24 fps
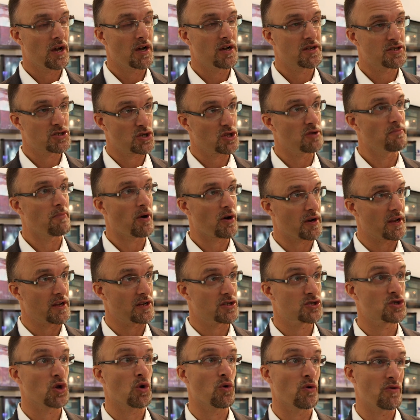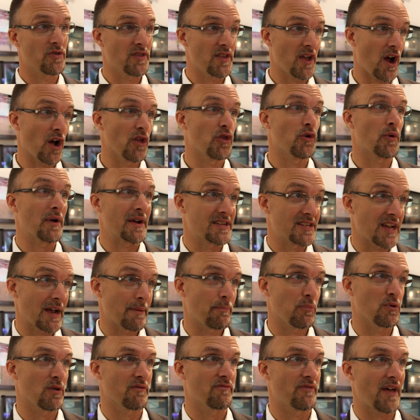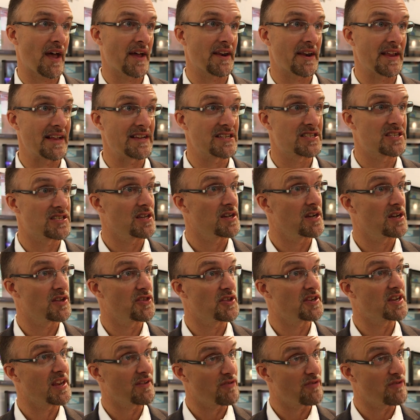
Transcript: uh, to the market. So the other example of that is uh, the